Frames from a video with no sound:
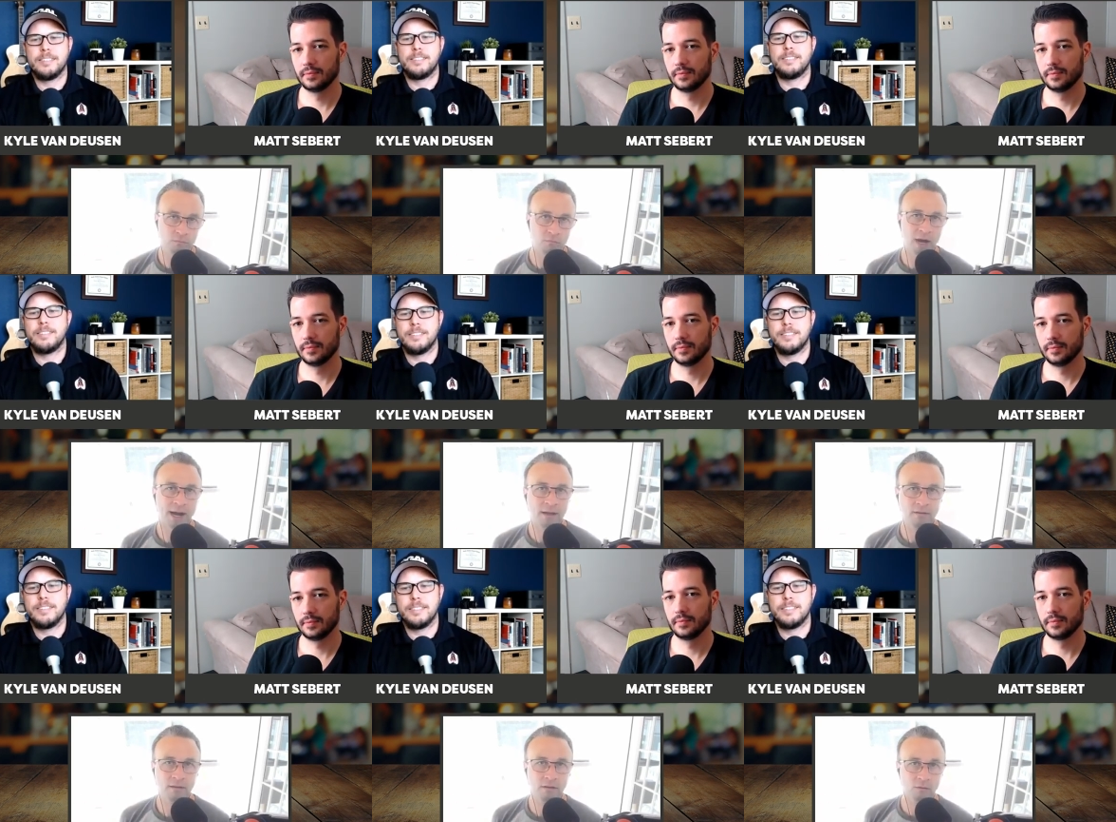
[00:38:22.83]
Speaker 1: back
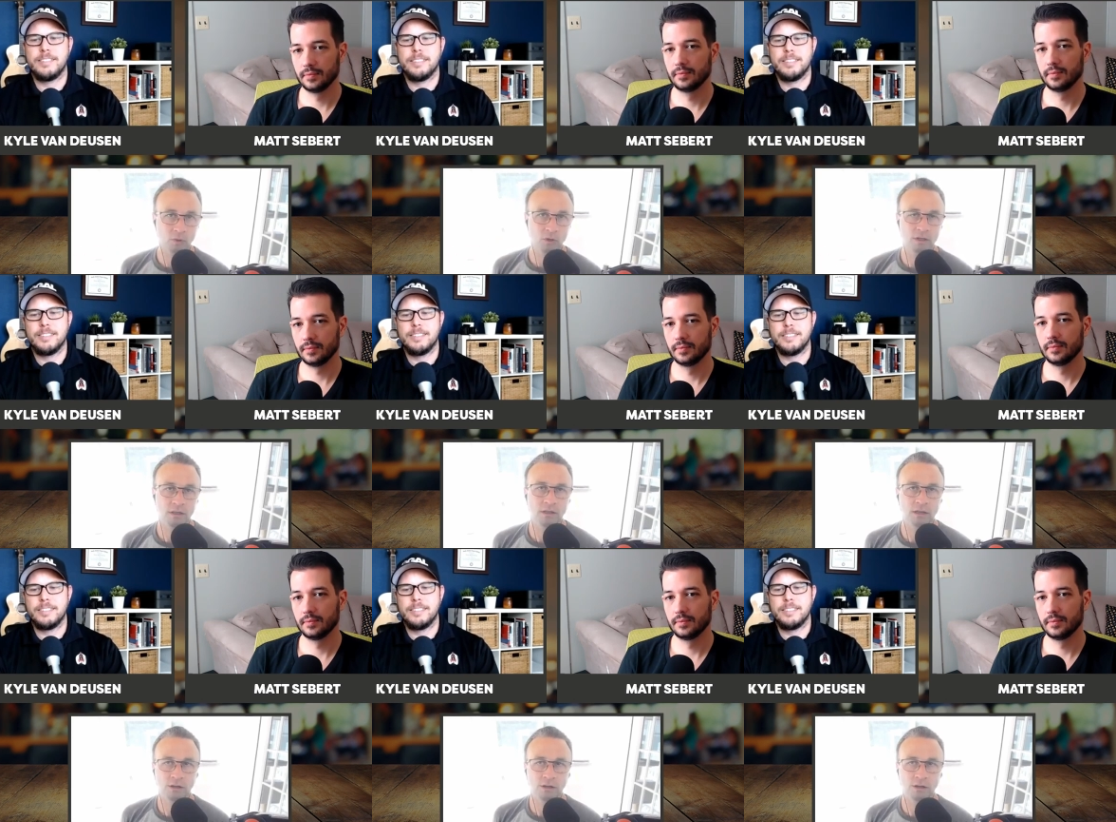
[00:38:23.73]
to the community that